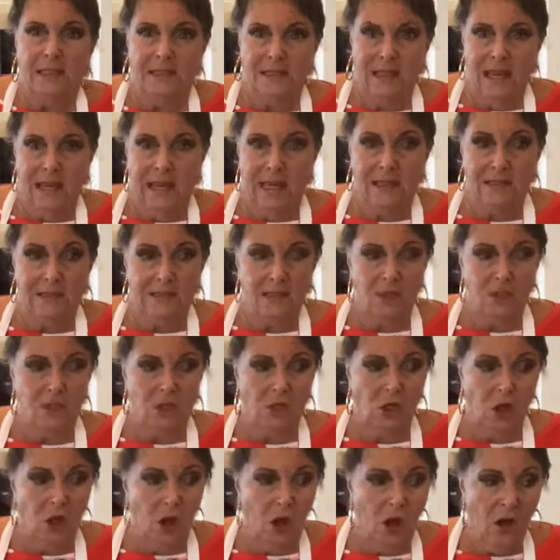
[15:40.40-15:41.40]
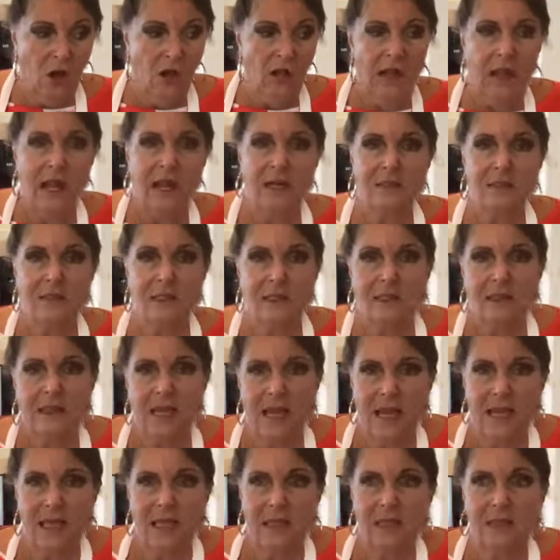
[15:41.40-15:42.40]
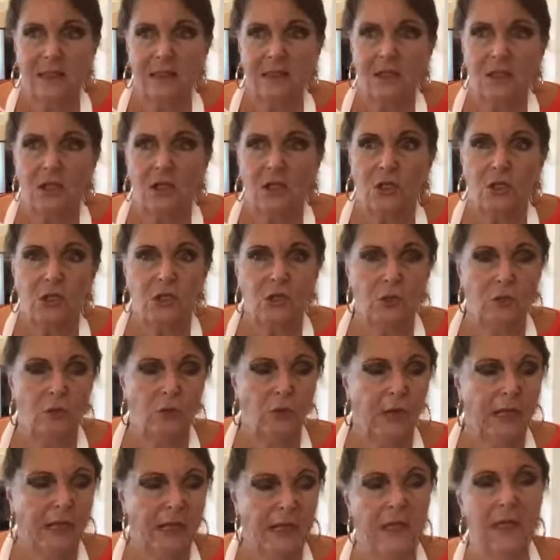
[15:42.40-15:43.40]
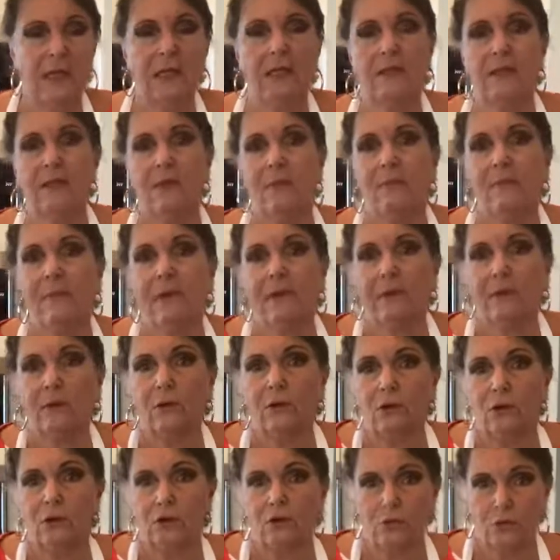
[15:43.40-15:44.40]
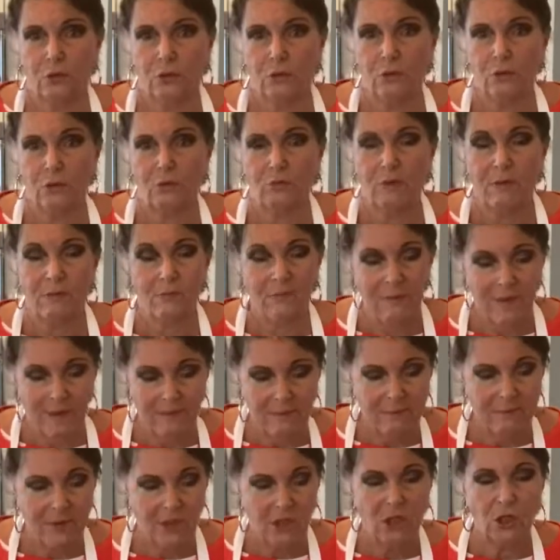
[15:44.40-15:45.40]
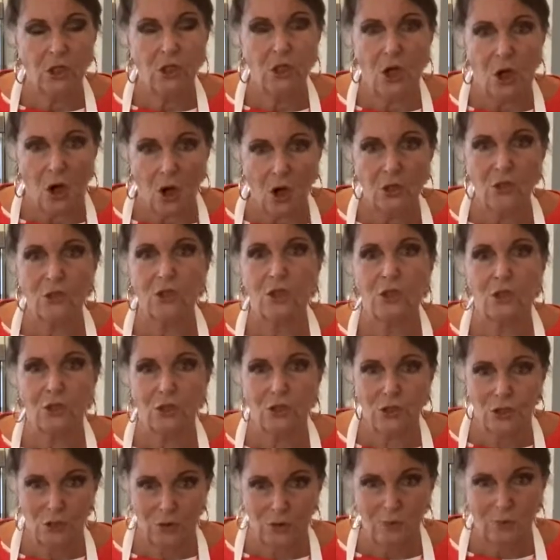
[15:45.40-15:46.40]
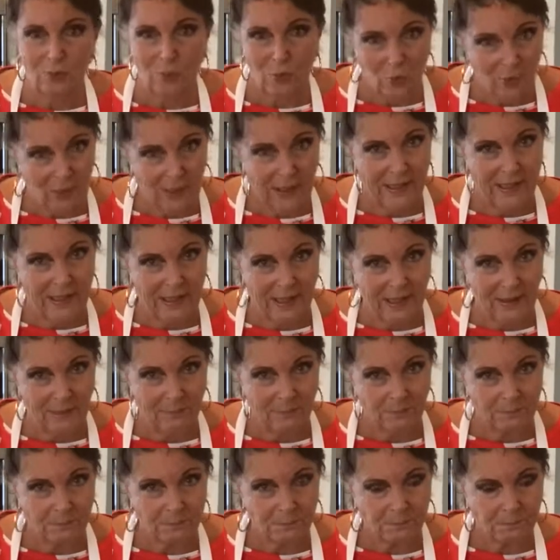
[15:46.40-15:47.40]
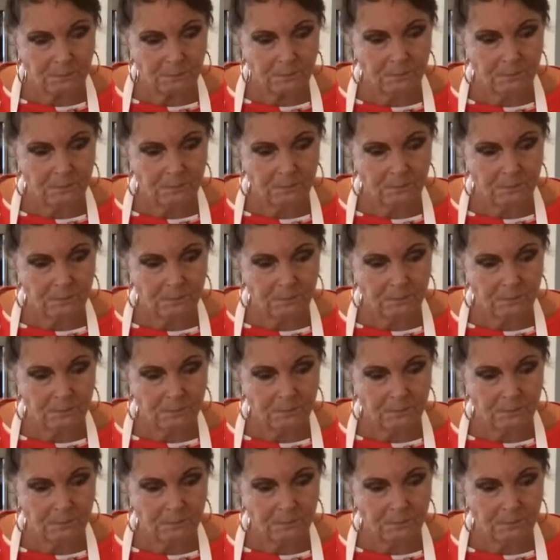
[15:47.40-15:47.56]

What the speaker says: It takes as long as it takes to heat the milk through. Remember, not to boiling.